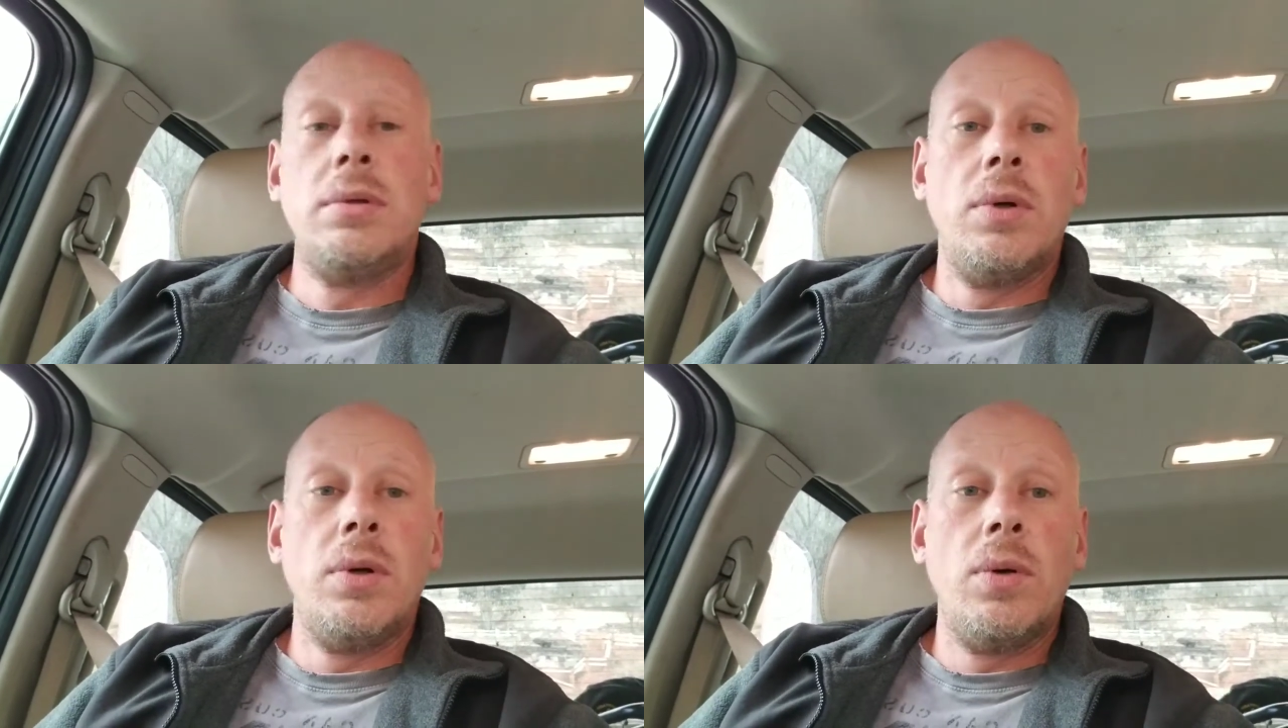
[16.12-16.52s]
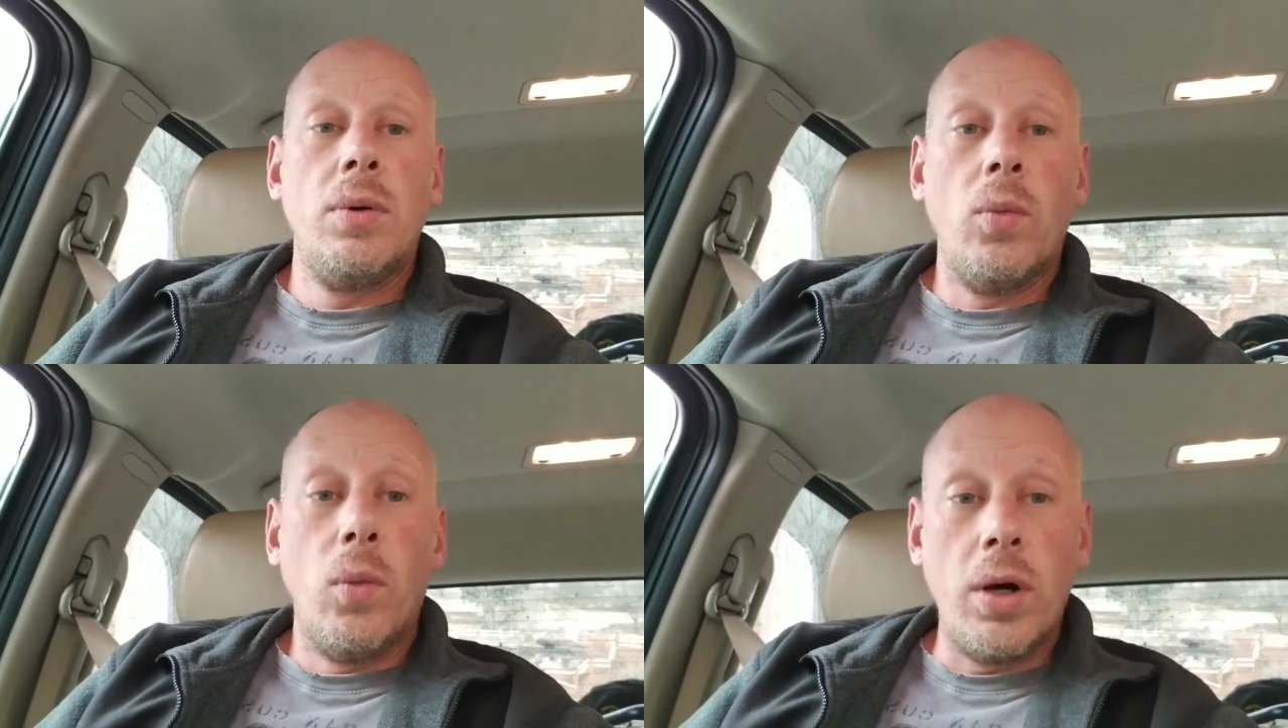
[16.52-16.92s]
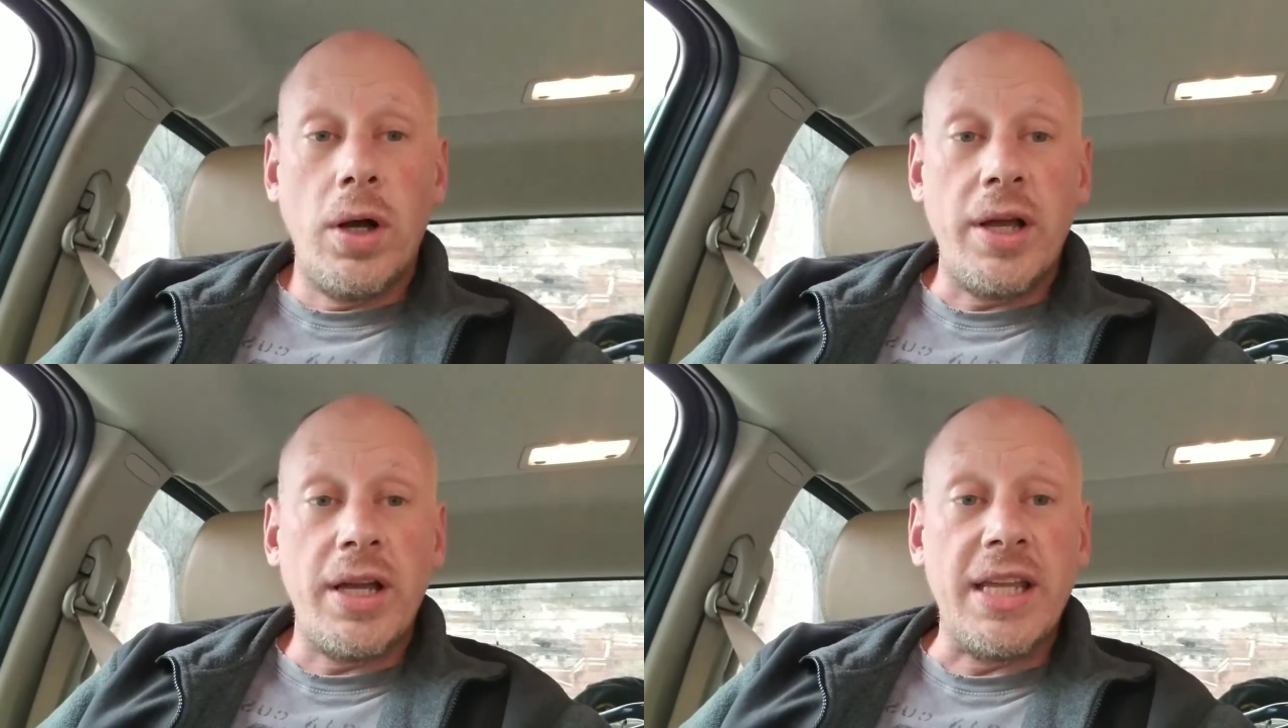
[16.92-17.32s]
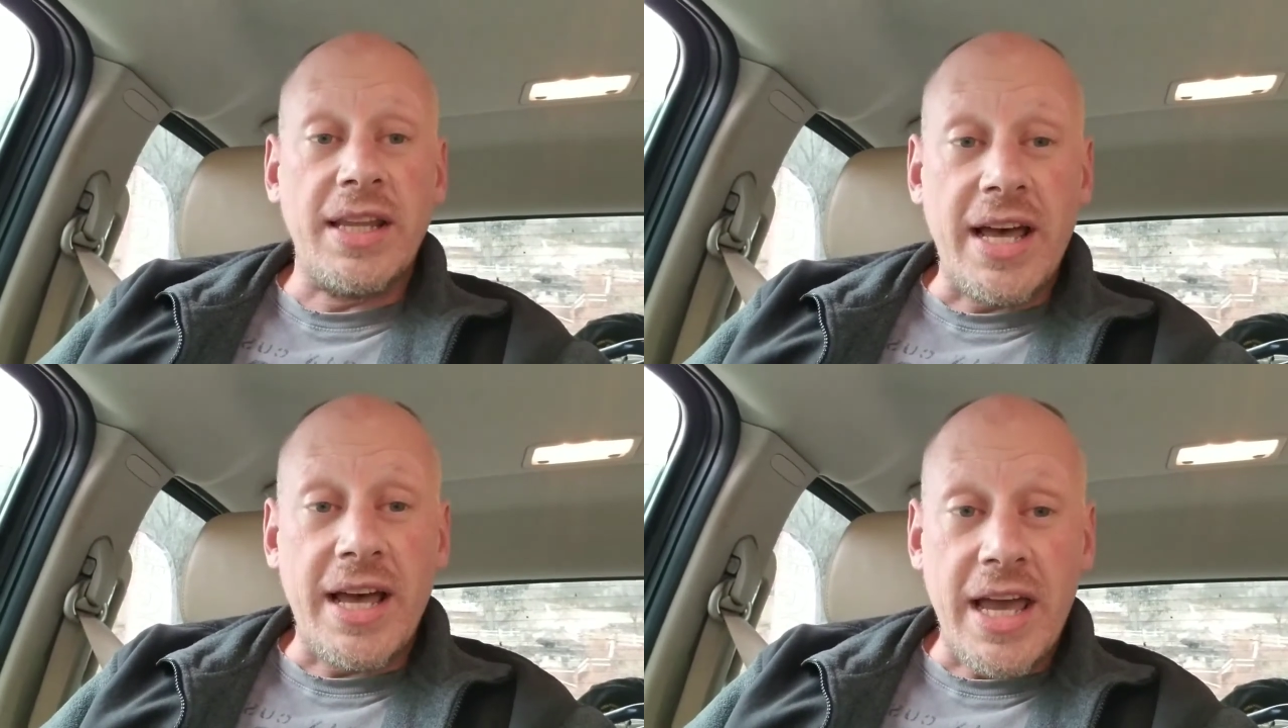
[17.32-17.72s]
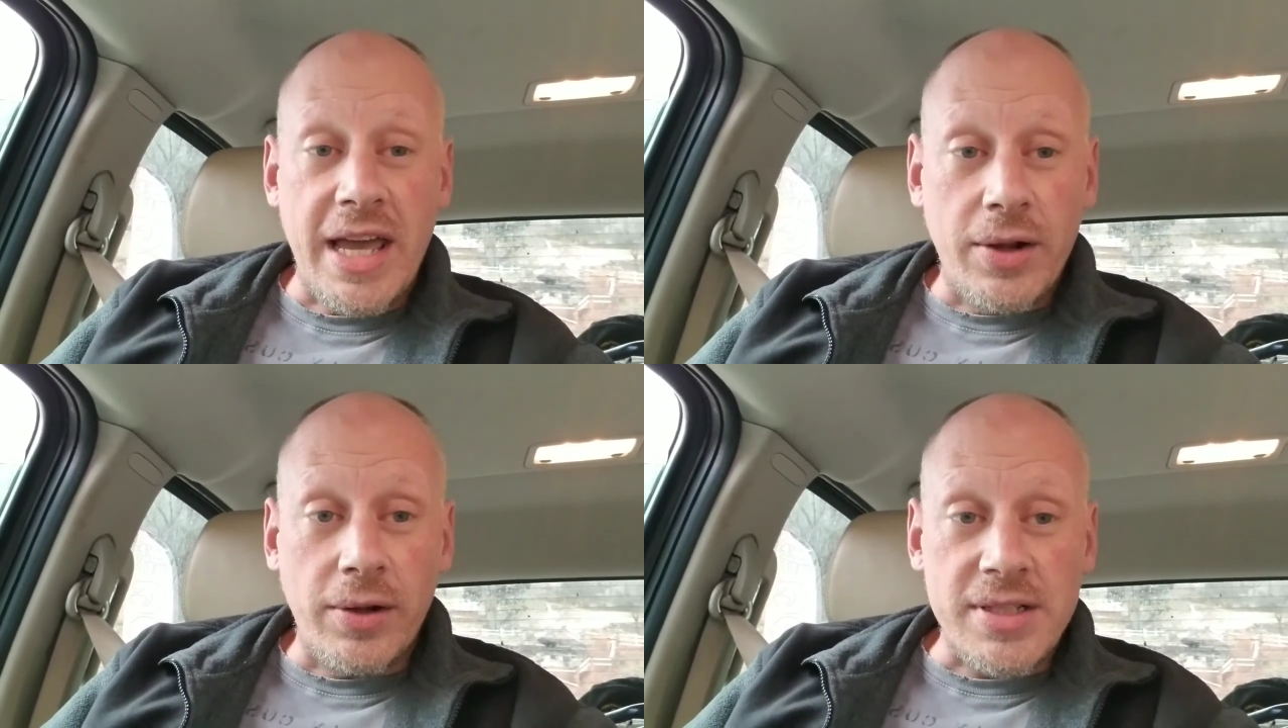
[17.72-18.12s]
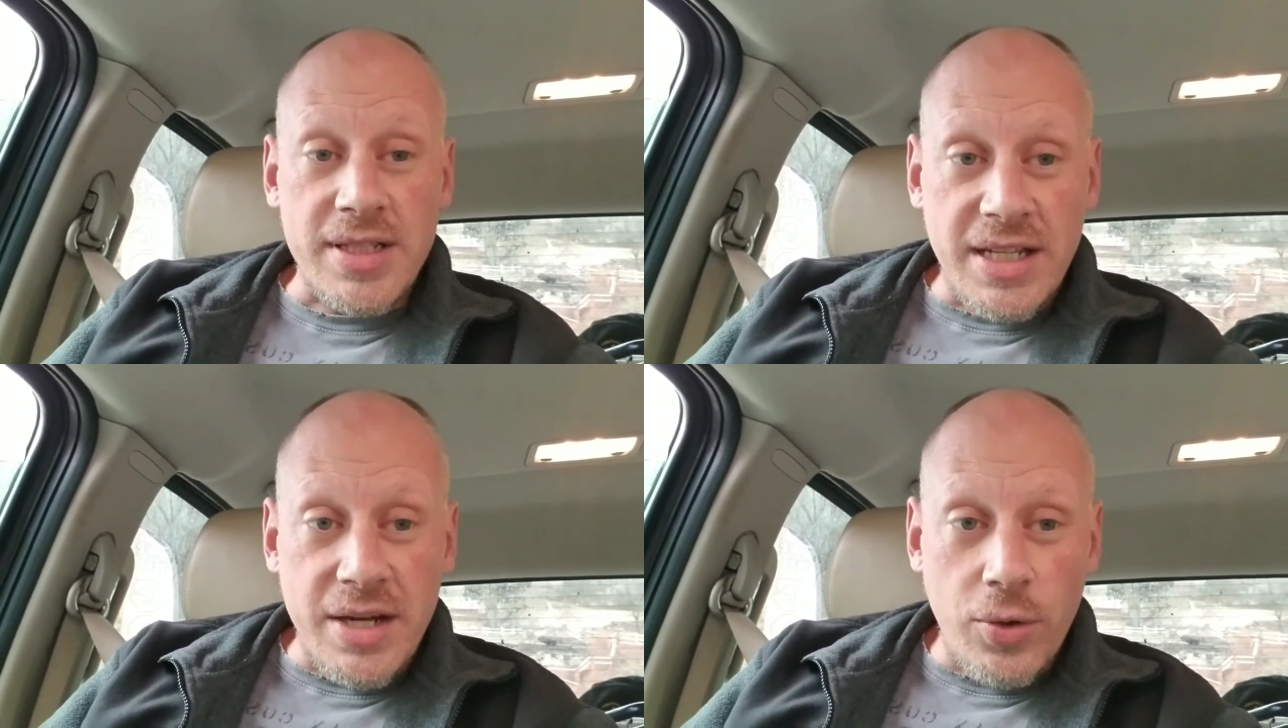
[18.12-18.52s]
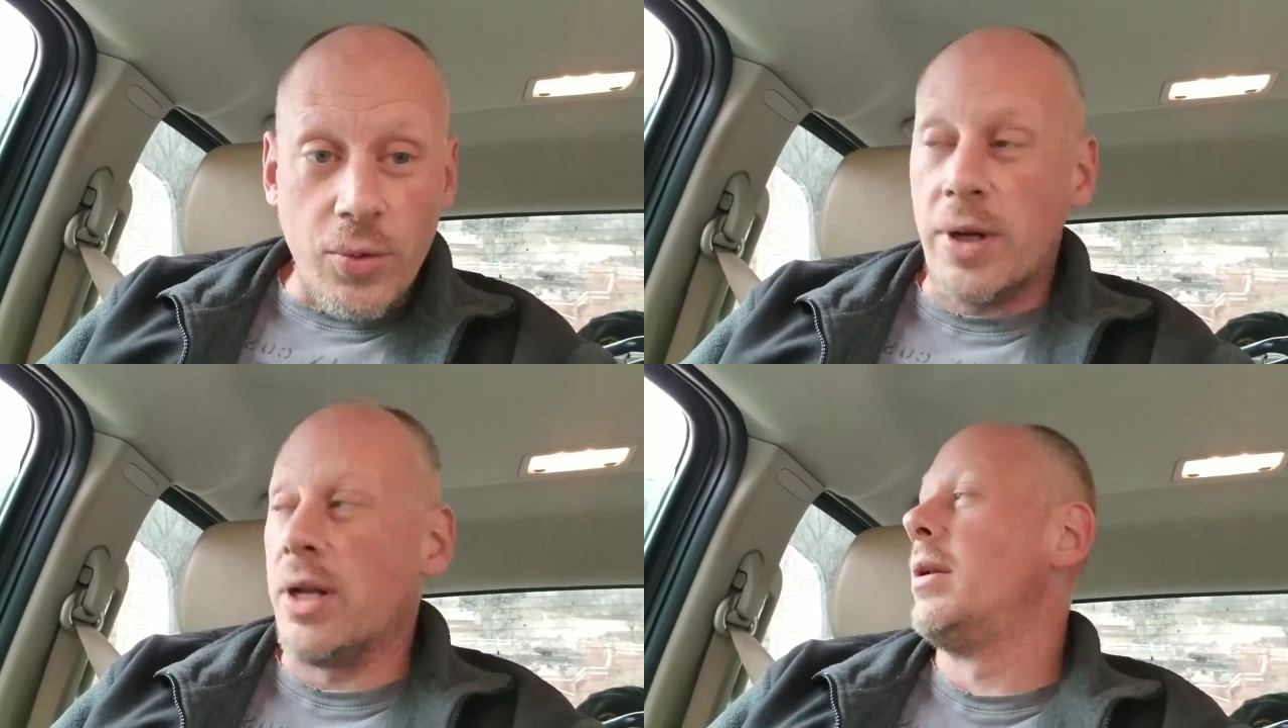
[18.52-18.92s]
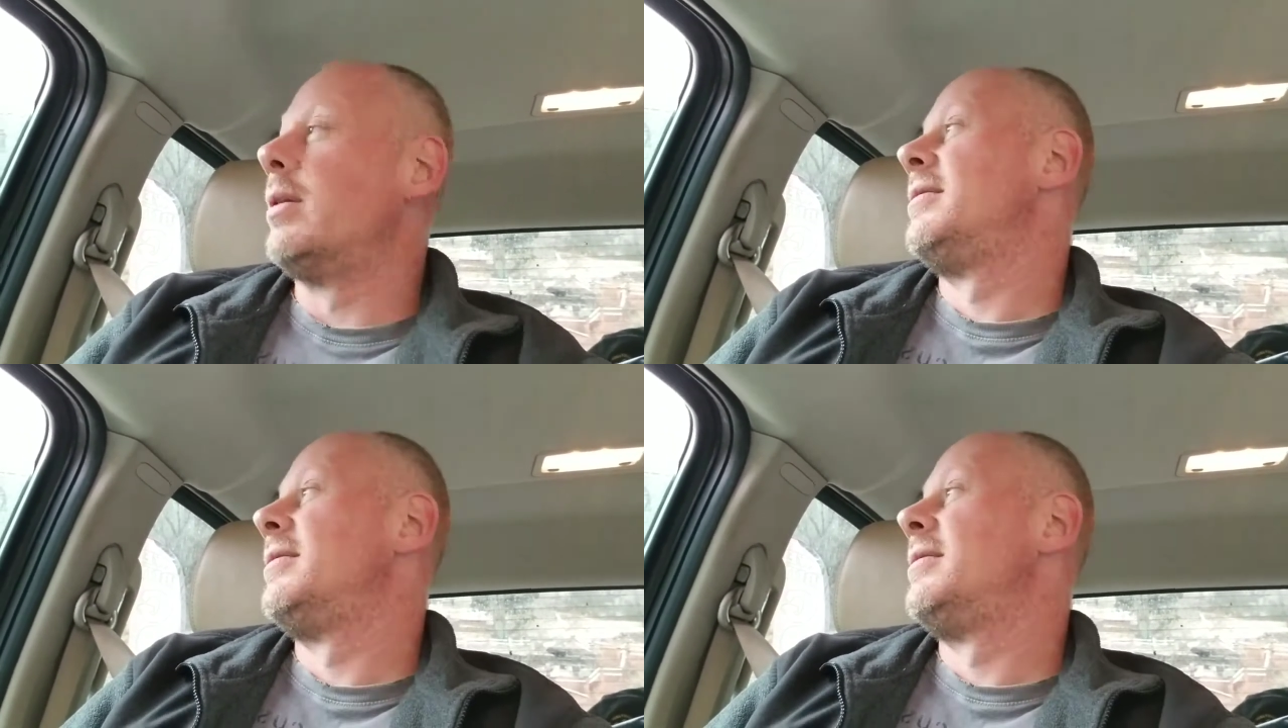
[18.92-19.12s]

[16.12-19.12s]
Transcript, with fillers: You know what I'm saying? I'm what in the hell is he doing?